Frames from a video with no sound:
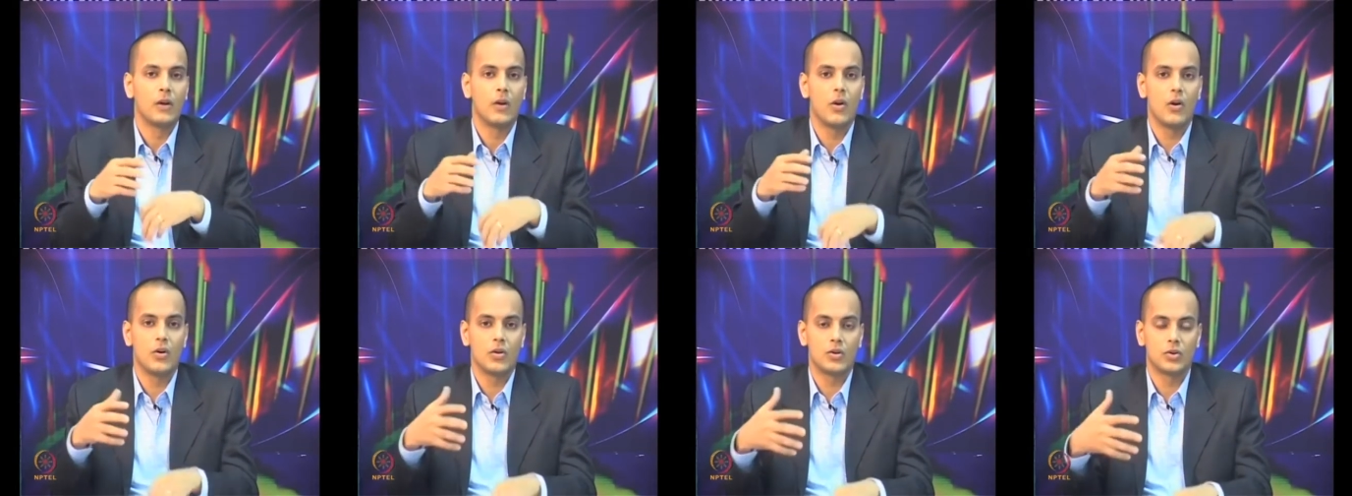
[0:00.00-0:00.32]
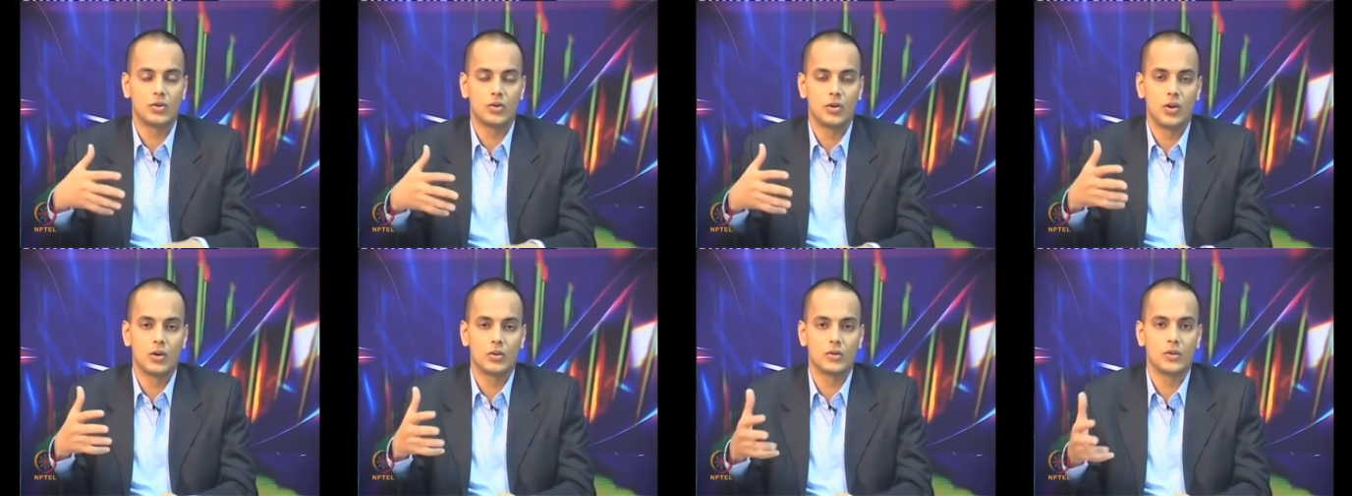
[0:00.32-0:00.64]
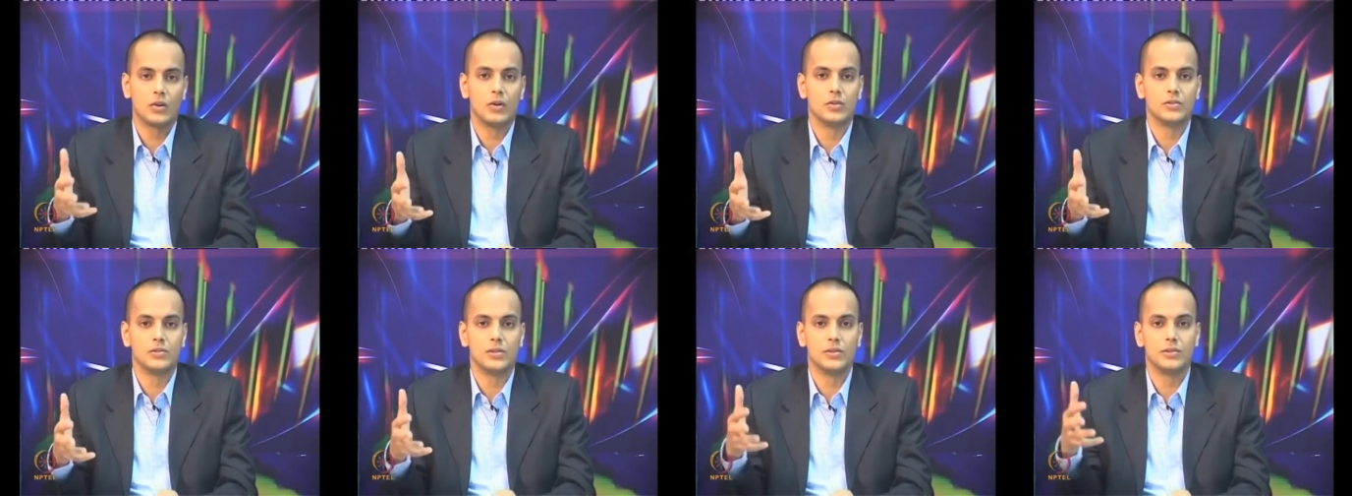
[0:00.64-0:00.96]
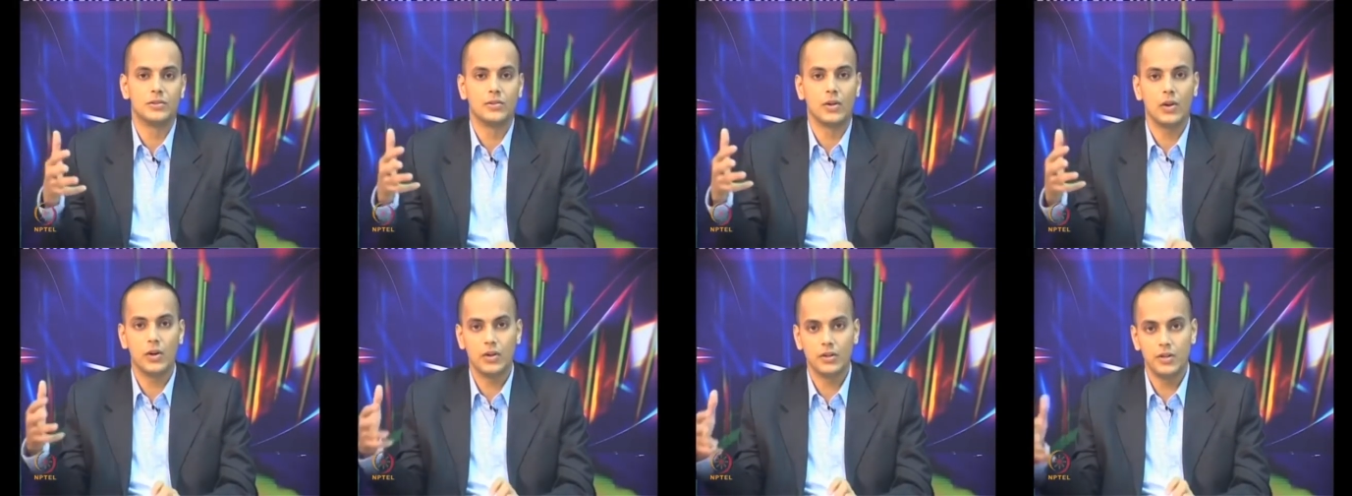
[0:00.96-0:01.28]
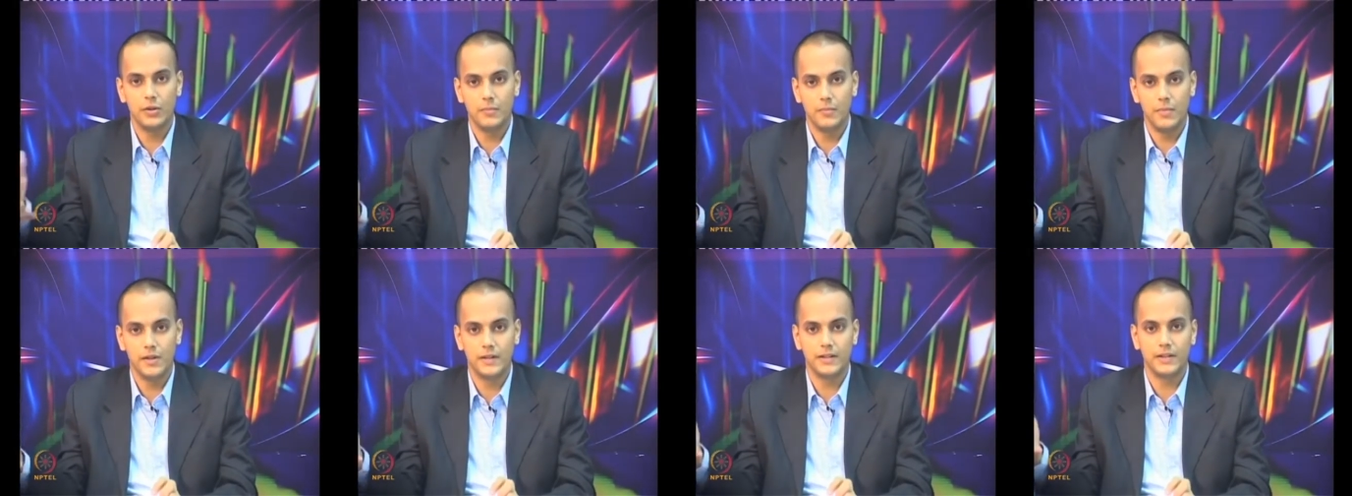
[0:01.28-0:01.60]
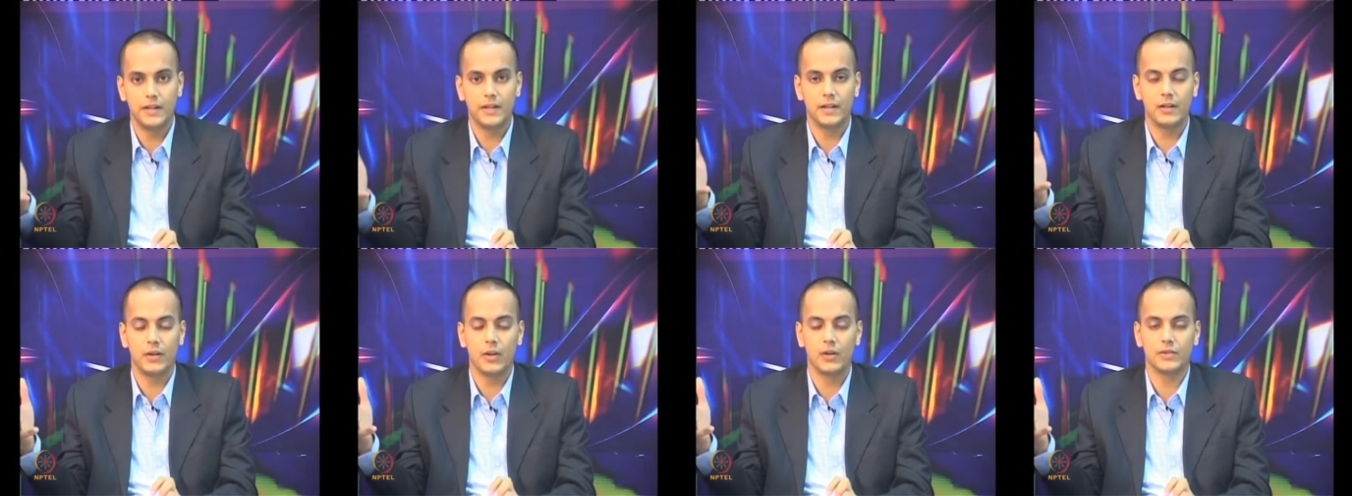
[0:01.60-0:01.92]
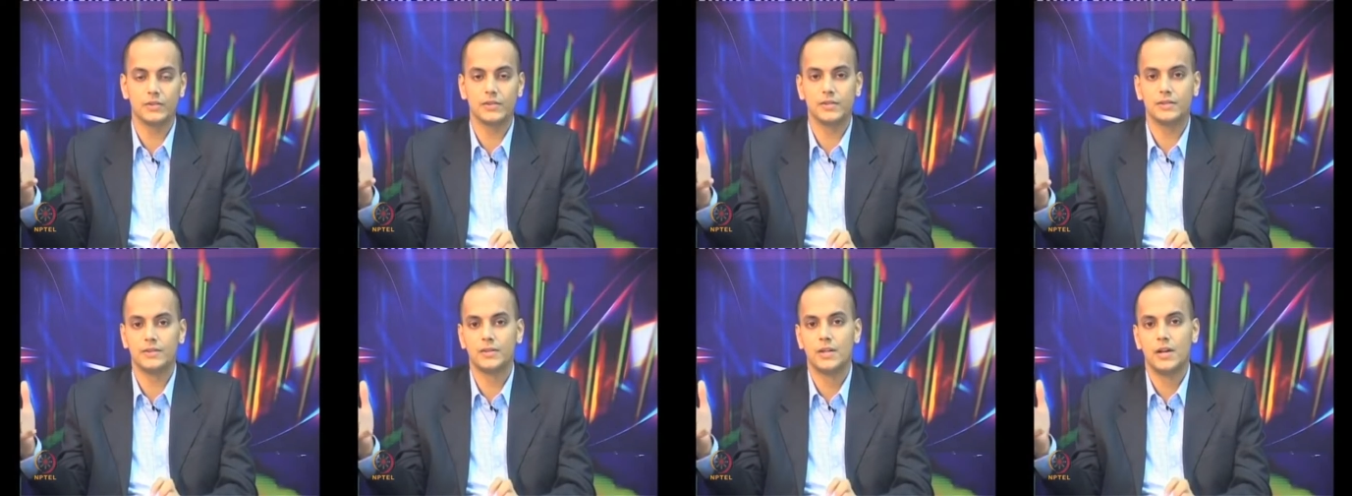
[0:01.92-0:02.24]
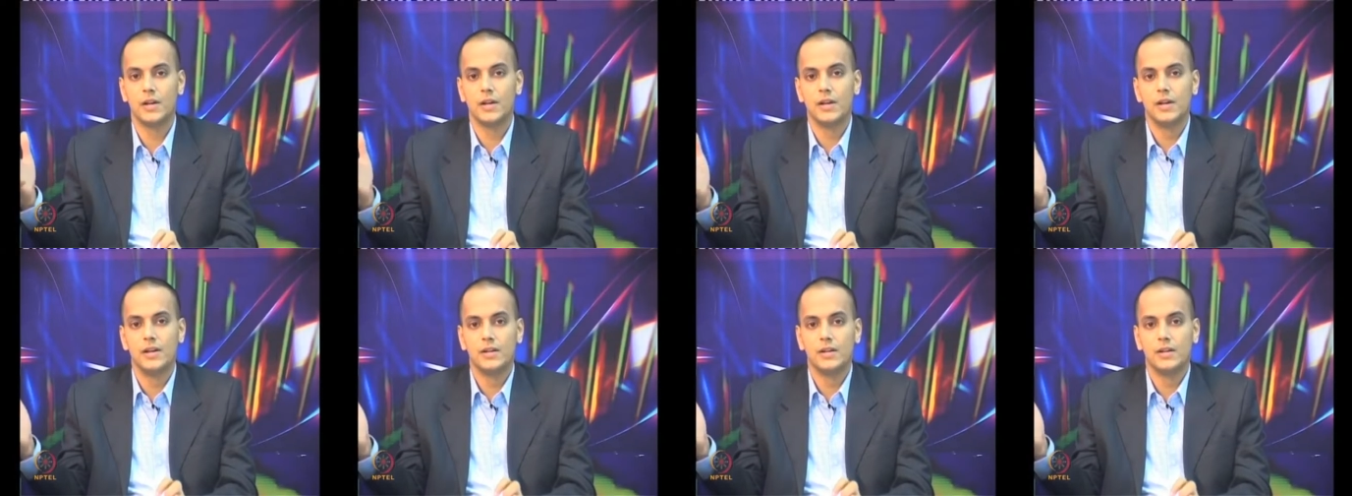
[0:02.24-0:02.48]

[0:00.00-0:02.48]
or shock losses or the mixing losses.